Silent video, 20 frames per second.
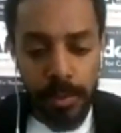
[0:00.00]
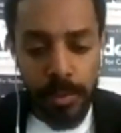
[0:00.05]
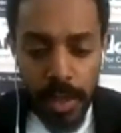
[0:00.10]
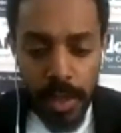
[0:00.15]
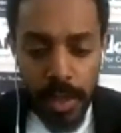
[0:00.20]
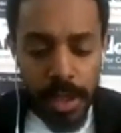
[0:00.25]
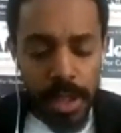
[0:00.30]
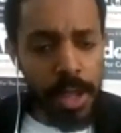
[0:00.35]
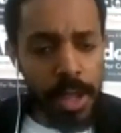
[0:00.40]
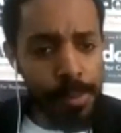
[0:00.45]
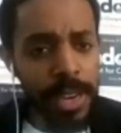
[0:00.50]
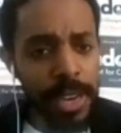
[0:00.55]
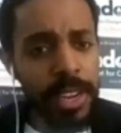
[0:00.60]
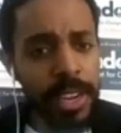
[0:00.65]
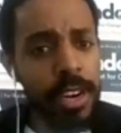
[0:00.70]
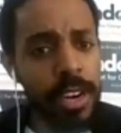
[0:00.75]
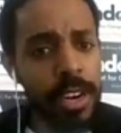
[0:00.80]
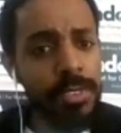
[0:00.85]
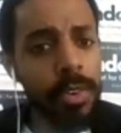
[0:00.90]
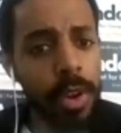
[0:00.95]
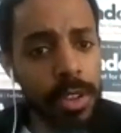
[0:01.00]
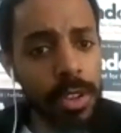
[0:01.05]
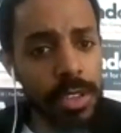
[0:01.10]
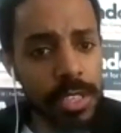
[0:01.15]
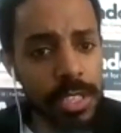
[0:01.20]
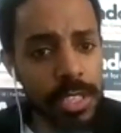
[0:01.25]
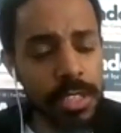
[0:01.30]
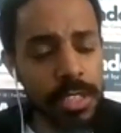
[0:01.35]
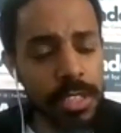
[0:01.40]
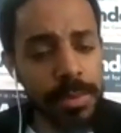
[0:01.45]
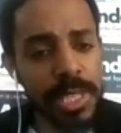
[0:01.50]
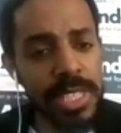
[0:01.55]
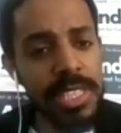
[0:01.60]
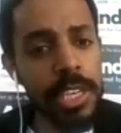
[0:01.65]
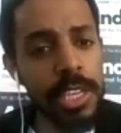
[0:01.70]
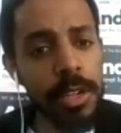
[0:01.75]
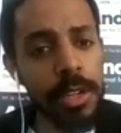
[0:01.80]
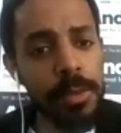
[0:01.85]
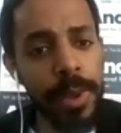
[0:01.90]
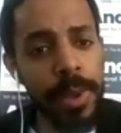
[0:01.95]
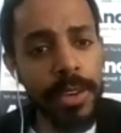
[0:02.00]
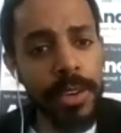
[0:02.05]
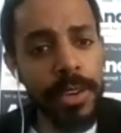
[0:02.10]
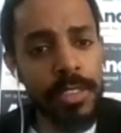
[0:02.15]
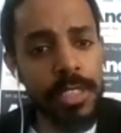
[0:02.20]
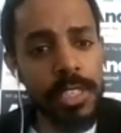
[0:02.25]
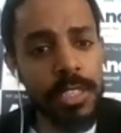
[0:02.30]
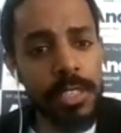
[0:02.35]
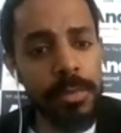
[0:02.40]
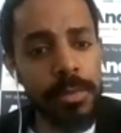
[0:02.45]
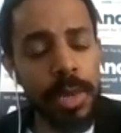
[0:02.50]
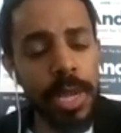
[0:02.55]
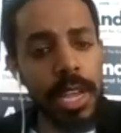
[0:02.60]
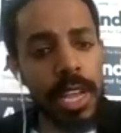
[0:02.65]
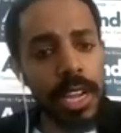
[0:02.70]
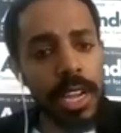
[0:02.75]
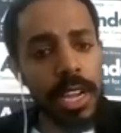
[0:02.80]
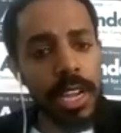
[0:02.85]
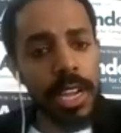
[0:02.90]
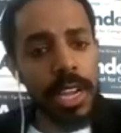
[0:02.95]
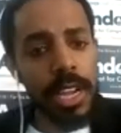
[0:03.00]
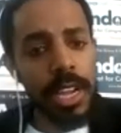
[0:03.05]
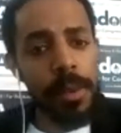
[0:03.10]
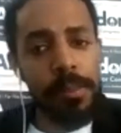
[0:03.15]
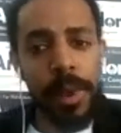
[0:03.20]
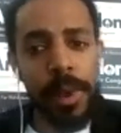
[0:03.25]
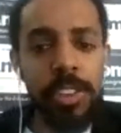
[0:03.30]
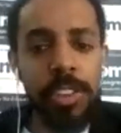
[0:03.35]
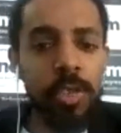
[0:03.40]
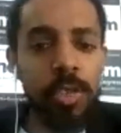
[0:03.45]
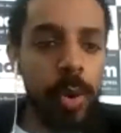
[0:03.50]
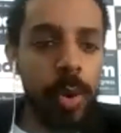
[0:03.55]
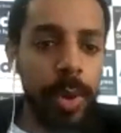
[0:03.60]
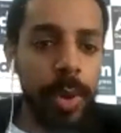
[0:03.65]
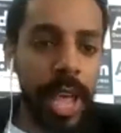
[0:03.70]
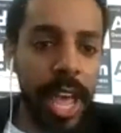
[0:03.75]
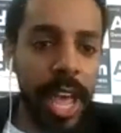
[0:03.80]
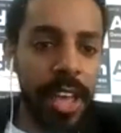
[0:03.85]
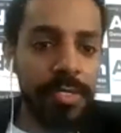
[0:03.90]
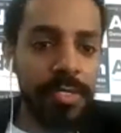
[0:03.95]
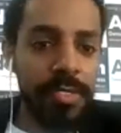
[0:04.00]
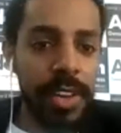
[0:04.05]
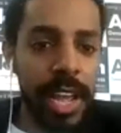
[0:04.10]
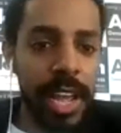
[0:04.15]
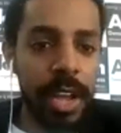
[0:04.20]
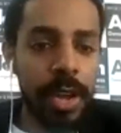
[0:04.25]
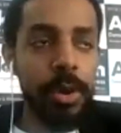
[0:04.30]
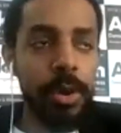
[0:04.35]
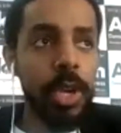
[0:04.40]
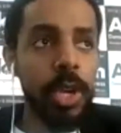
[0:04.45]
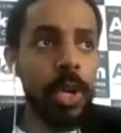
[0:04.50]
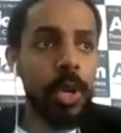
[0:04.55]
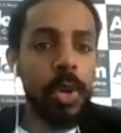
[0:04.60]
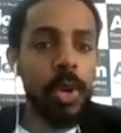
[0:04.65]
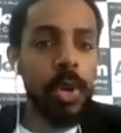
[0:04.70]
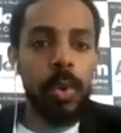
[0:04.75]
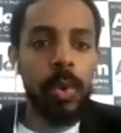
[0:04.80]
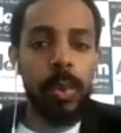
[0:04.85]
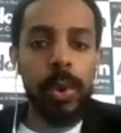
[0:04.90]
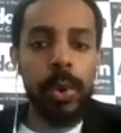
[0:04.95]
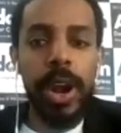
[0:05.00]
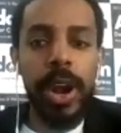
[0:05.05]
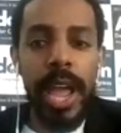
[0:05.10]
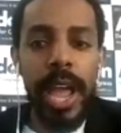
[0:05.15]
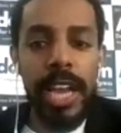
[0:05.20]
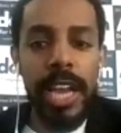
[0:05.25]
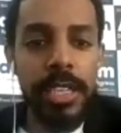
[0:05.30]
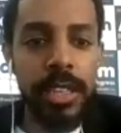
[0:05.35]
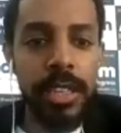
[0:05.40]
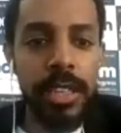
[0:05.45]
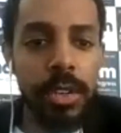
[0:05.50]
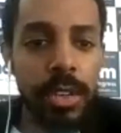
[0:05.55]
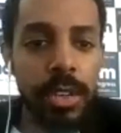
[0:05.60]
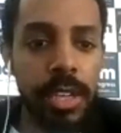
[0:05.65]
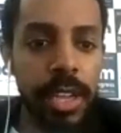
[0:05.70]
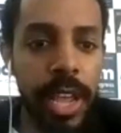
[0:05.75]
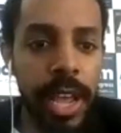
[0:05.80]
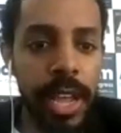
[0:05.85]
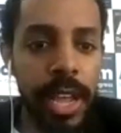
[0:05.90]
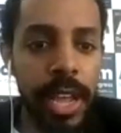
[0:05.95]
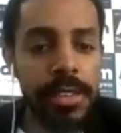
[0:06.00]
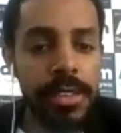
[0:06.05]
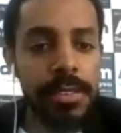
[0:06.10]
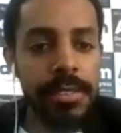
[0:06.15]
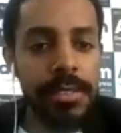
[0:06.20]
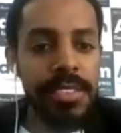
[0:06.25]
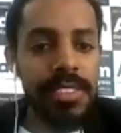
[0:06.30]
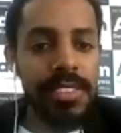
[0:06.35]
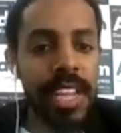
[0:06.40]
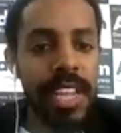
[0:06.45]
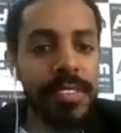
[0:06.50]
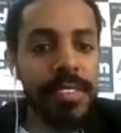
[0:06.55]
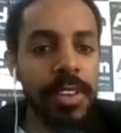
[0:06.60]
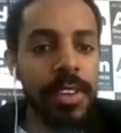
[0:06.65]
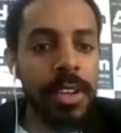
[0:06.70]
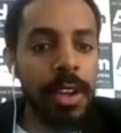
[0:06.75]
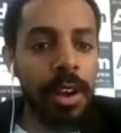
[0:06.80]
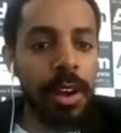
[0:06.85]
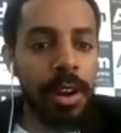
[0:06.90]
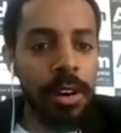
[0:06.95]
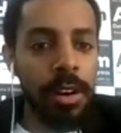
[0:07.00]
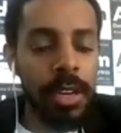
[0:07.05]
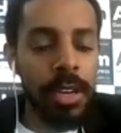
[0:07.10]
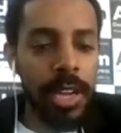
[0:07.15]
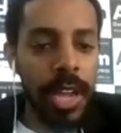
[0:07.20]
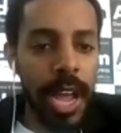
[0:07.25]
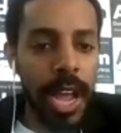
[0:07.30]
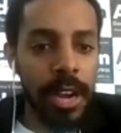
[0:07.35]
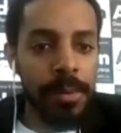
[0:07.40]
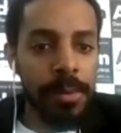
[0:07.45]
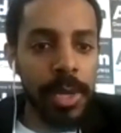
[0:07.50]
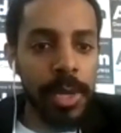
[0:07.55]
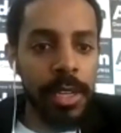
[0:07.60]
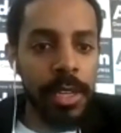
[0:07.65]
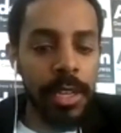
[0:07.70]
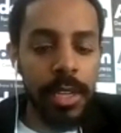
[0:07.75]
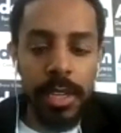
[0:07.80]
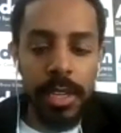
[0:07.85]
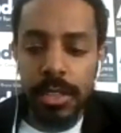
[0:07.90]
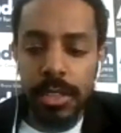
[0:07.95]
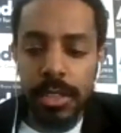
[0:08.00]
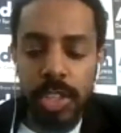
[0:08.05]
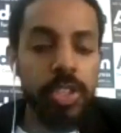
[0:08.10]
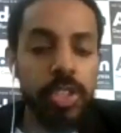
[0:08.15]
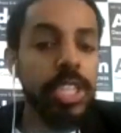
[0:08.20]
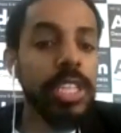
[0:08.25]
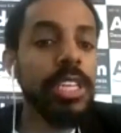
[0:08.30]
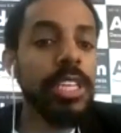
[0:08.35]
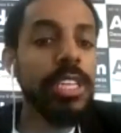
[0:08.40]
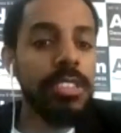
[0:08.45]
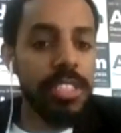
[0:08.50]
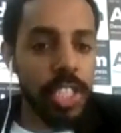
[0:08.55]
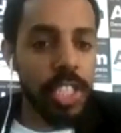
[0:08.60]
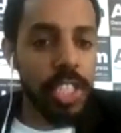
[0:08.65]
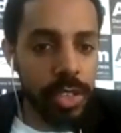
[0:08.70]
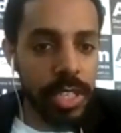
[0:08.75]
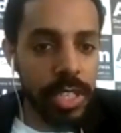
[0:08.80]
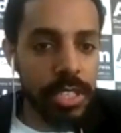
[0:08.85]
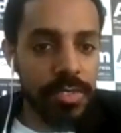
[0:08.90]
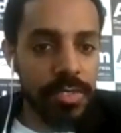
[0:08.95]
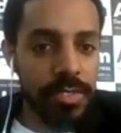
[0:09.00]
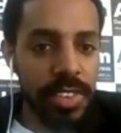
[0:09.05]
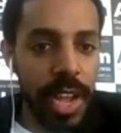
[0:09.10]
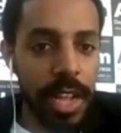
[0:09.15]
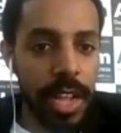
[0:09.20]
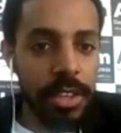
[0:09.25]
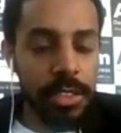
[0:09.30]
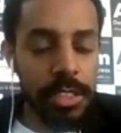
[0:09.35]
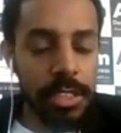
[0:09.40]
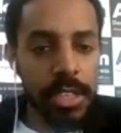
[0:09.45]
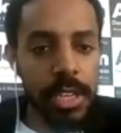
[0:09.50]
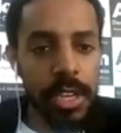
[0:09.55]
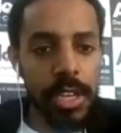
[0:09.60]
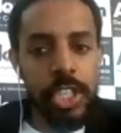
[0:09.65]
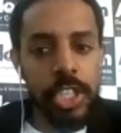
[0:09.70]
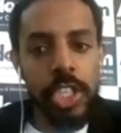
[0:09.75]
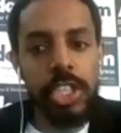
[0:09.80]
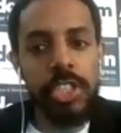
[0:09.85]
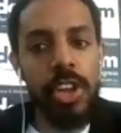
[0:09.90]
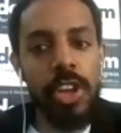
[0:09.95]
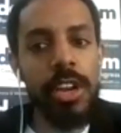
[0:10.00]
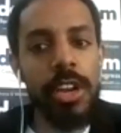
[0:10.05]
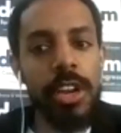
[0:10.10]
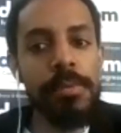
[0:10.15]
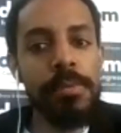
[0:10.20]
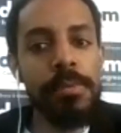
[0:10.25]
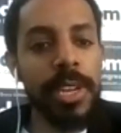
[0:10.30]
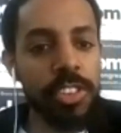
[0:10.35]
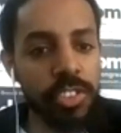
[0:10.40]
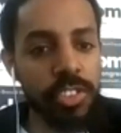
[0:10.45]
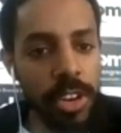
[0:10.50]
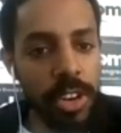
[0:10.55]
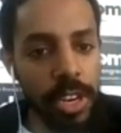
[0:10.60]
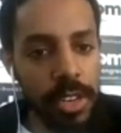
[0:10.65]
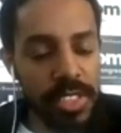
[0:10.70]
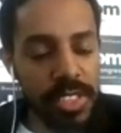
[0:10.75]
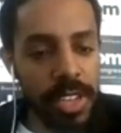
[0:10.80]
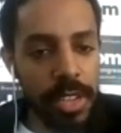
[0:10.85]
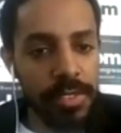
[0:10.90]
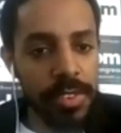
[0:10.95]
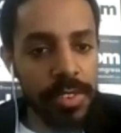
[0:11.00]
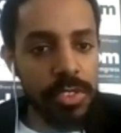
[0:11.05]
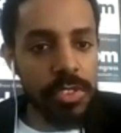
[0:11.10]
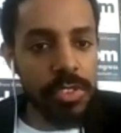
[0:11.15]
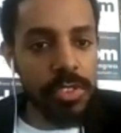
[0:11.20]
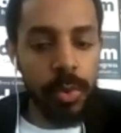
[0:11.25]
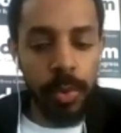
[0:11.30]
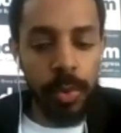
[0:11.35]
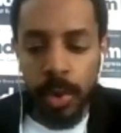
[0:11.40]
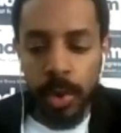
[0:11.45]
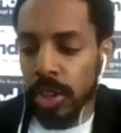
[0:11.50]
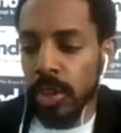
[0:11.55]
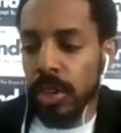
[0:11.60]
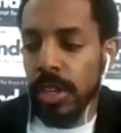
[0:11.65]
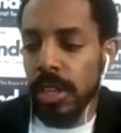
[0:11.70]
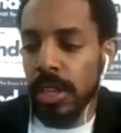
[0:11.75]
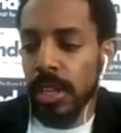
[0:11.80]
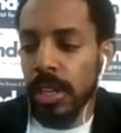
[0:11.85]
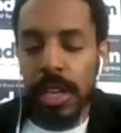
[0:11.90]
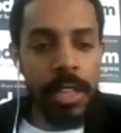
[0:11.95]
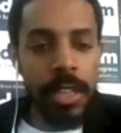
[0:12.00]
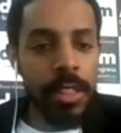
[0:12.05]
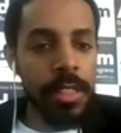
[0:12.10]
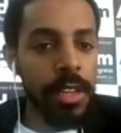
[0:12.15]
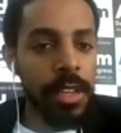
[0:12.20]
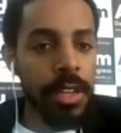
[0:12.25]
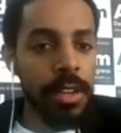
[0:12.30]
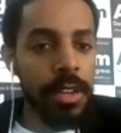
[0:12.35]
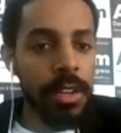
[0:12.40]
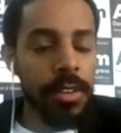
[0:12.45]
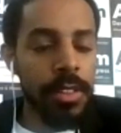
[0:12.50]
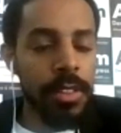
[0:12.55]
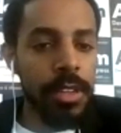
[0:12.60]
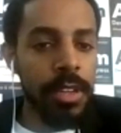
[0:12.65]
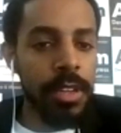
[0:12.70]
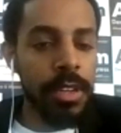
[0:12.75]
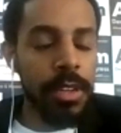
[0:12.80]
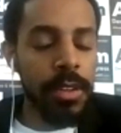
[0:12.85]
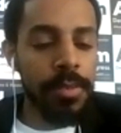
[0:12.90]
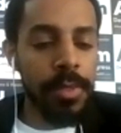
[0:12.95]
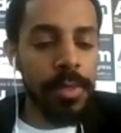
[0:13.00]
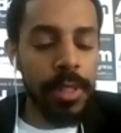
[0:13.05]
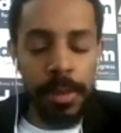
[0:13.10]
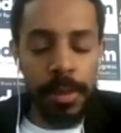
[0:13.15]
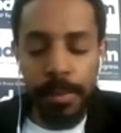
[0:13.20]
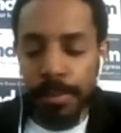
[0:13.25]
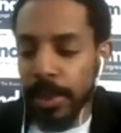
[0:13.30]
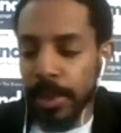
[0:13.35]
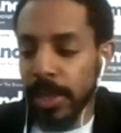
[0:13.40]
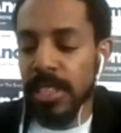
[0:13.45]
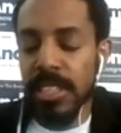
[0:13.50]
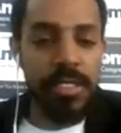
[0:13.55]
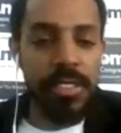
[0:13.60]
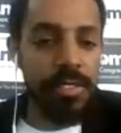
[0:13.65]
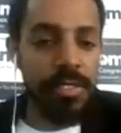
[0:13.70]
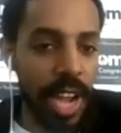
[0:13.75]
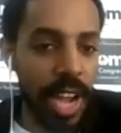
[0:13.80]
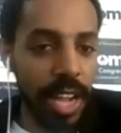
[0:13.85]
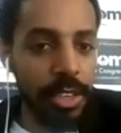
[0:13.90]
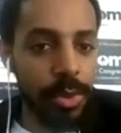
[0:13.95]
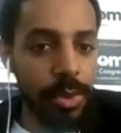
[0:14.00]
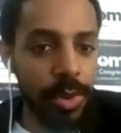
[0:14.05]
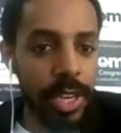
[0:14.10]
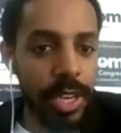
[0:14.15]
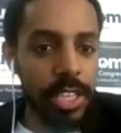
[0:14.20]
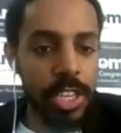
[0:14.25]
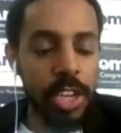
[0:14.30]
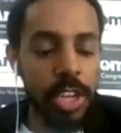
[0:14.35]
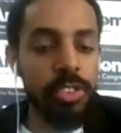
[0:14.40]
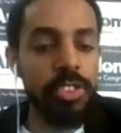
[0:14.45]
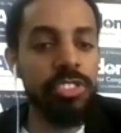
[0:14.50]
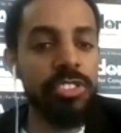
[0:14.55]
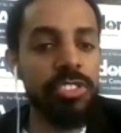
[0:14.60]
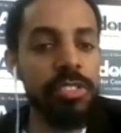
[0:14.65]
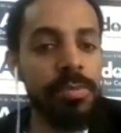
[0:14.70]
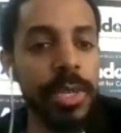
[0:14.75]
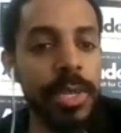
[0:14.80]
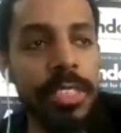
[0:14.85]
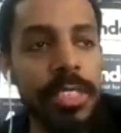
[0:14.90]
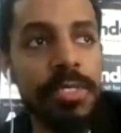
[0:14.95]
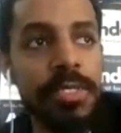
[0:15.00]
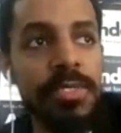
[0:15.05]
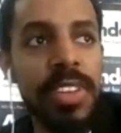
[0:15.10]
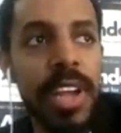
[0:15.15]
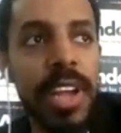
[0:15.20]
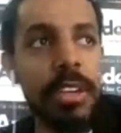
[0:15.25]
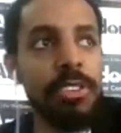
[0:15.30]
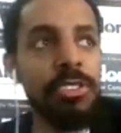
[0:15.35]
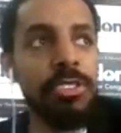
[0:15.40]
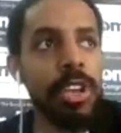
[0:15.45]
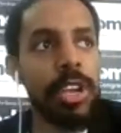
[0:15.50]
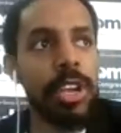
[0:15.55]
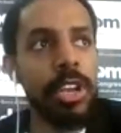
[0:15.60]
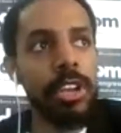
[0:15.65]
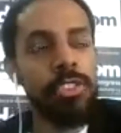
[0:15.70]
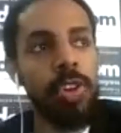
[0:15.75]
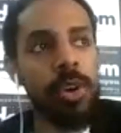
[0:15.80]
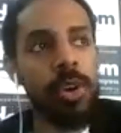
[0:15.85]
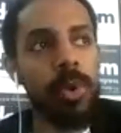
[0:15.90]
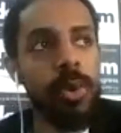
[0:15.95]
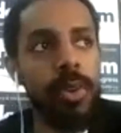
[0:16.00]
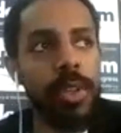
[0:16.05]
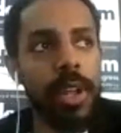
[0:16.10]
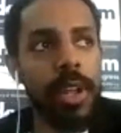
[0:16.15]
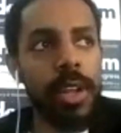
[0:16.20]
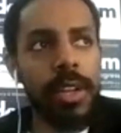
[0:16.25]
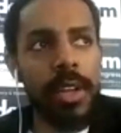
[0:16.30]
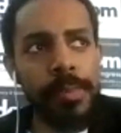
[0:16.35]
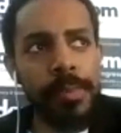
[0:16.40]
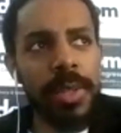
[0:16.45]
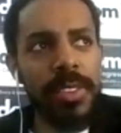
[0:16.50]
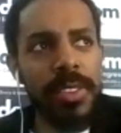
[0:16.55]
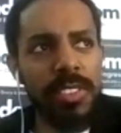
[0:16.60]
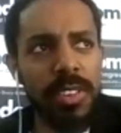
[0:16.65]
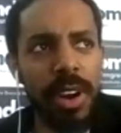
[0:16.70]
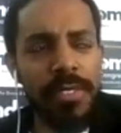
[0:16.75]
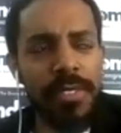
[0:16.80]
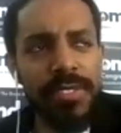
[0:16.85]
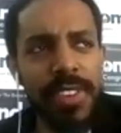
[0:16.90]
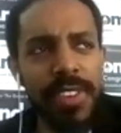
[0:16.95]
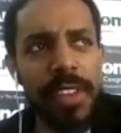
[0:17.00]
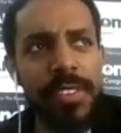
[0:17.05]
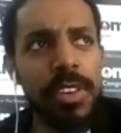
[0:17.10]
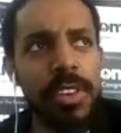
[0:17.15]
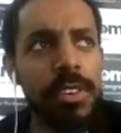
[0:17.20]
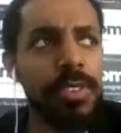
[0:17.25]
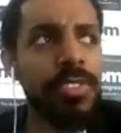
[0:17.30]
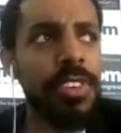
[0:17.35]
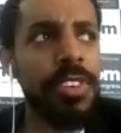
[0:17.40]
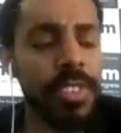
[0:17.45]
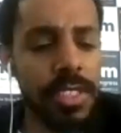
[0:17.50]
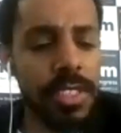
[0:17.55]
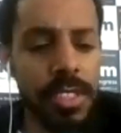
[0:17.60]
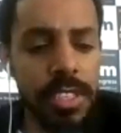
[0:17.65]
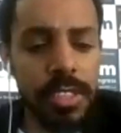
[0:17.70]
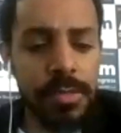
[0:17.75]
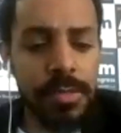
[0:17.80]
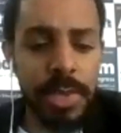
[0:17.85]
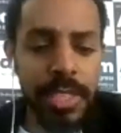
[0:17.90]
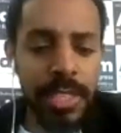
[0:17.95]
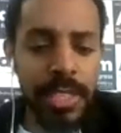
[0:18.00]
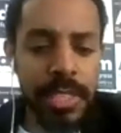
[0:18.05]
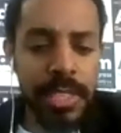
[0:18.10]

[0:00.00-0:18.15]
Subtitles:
a Medicare for all system, a single payer system, compared to what we have now, we're actually looking at saving our economy trillions and trillions of dollars. Just on administrative savings, we're looking in the billions of dollar range, hundreds of billions of dollars. So I believe it's around $556 billion.